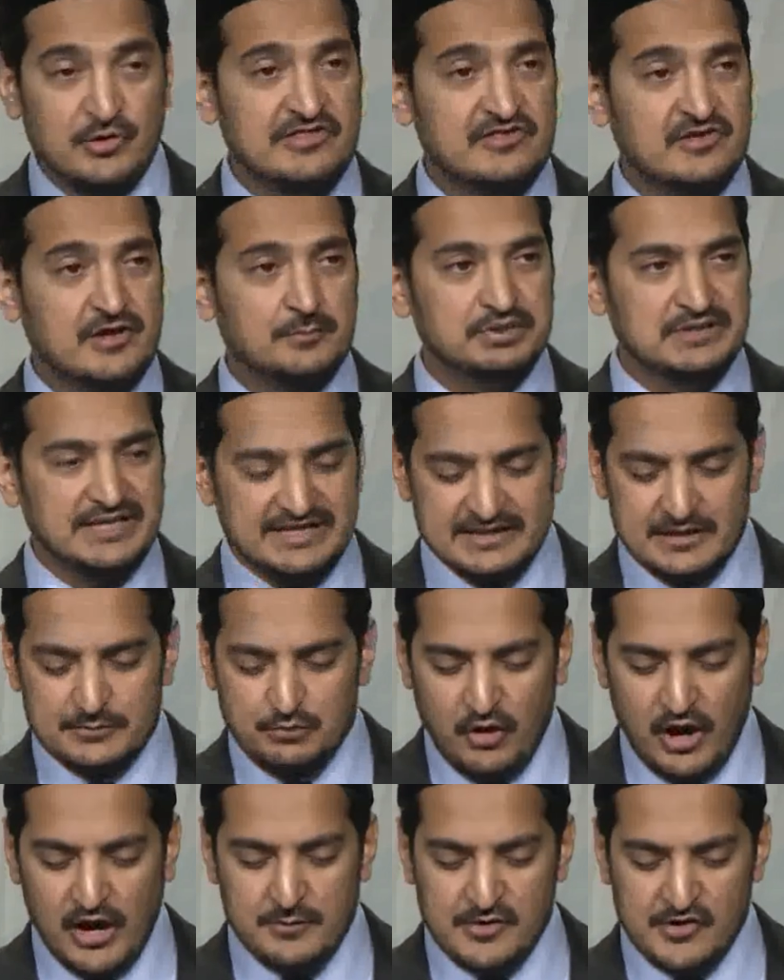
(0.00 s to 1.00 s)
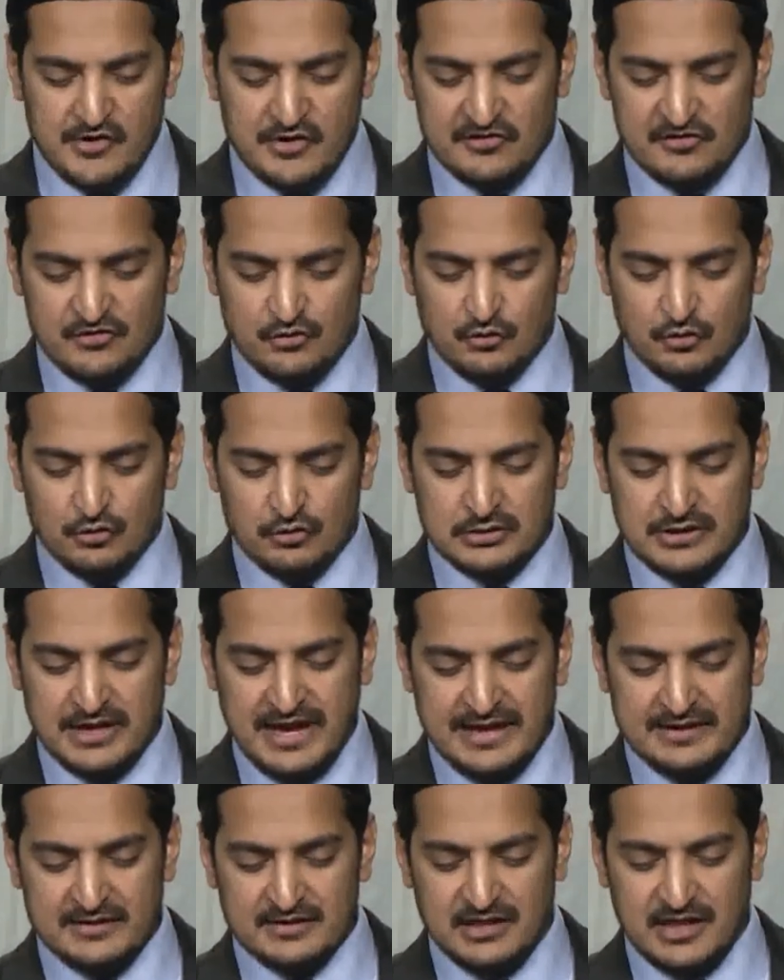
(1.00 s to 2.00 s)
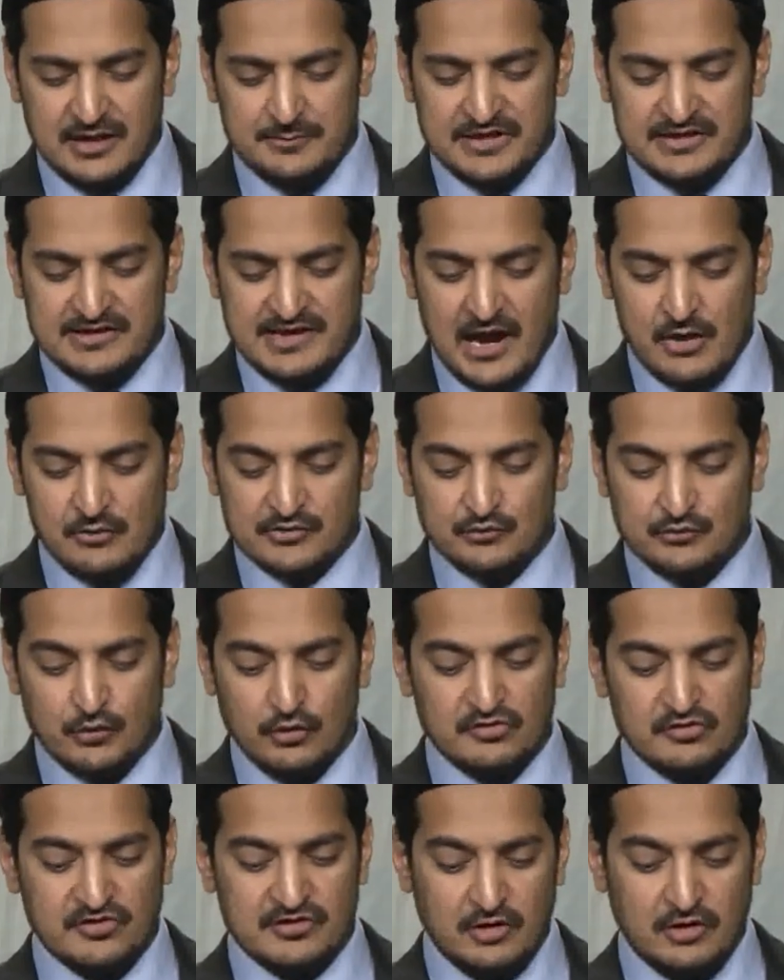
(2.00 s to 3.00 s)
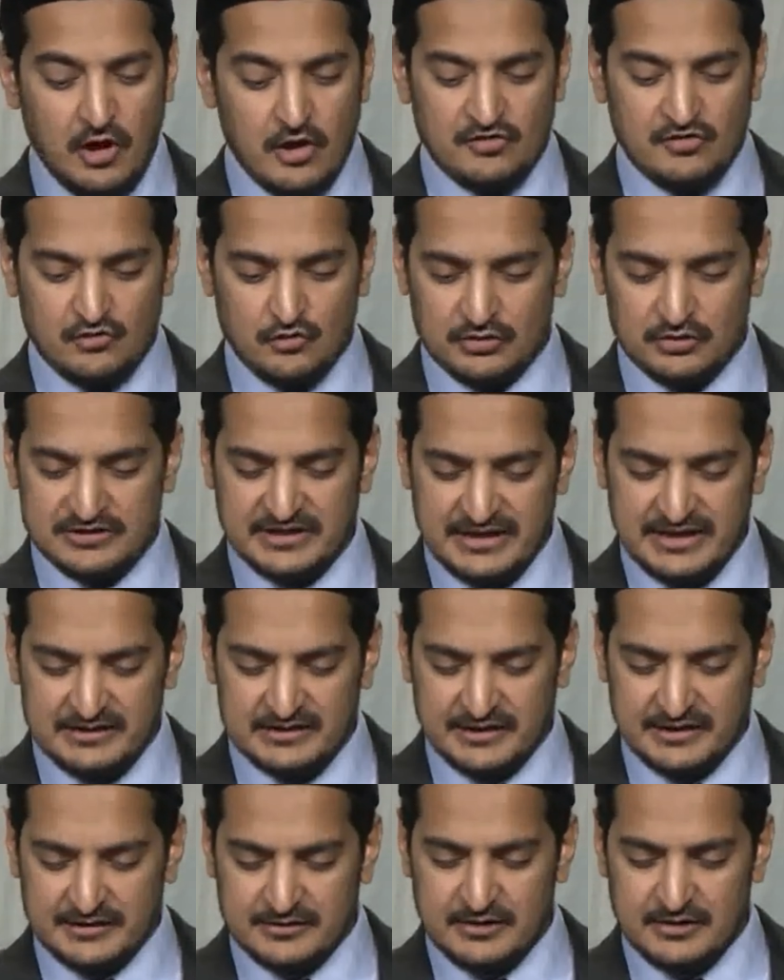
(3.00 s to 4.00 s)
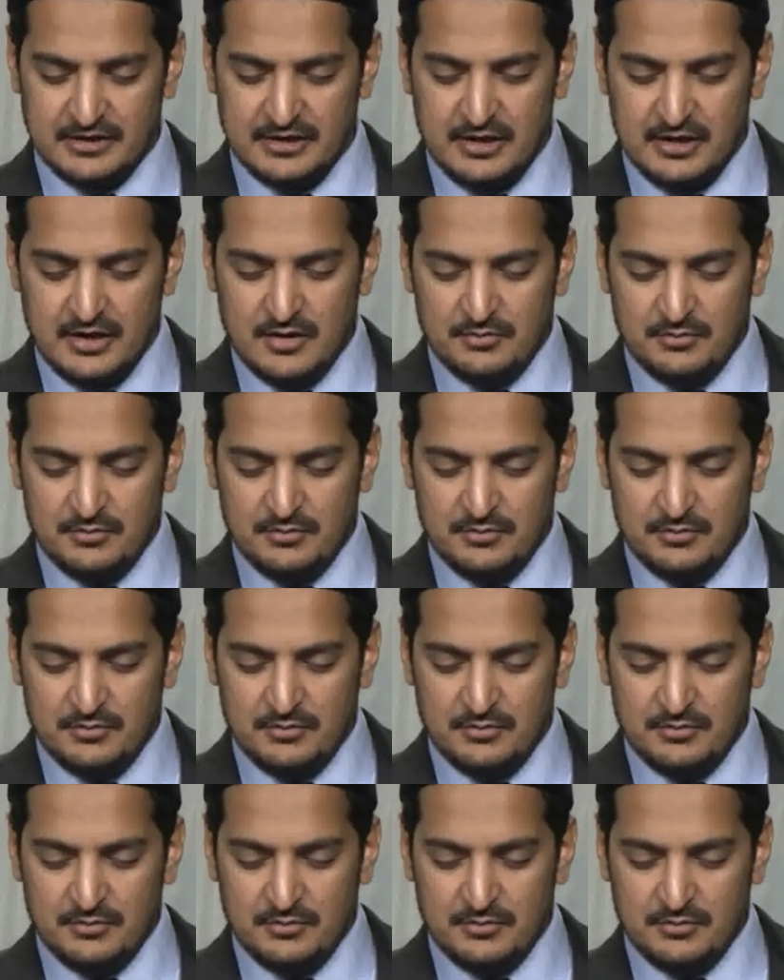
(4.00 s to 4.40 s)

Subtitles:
So he's completed primary school, and Clement now enrolls in law school in England.